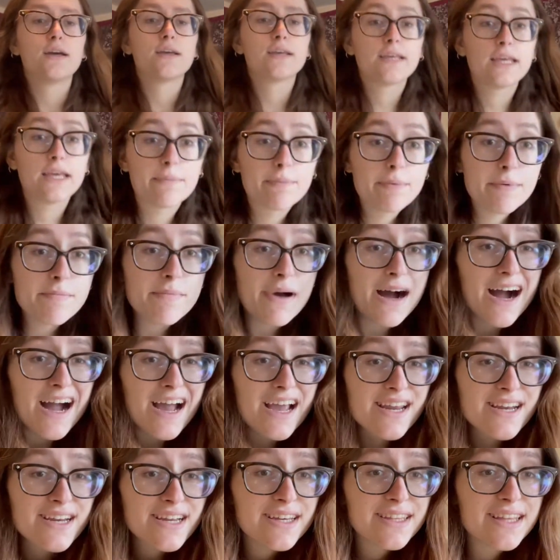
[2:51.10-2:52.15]
Keep in
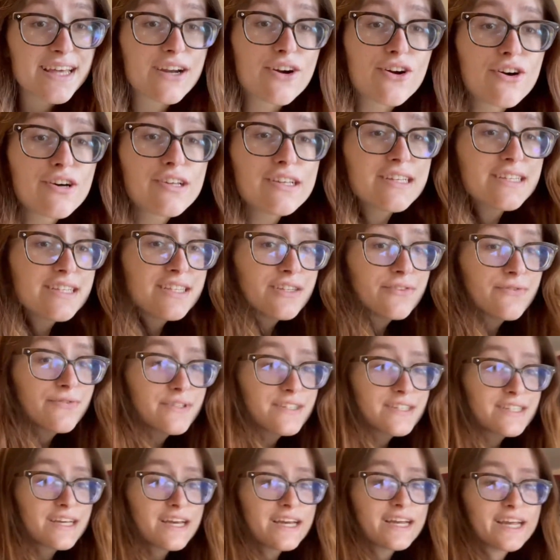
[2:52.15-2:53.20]
mind that all this stuff
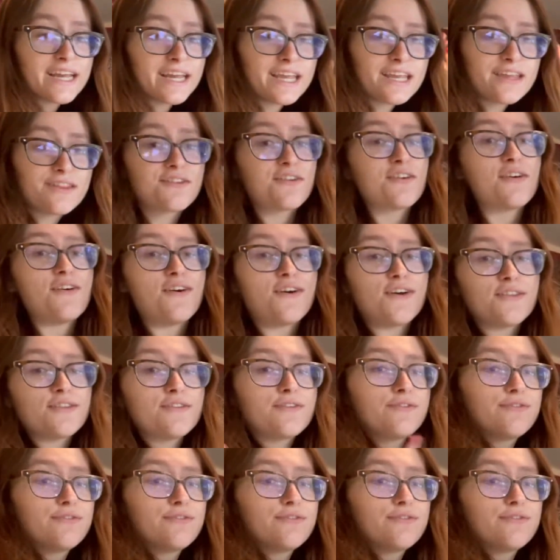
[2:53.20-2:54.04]
was like either on the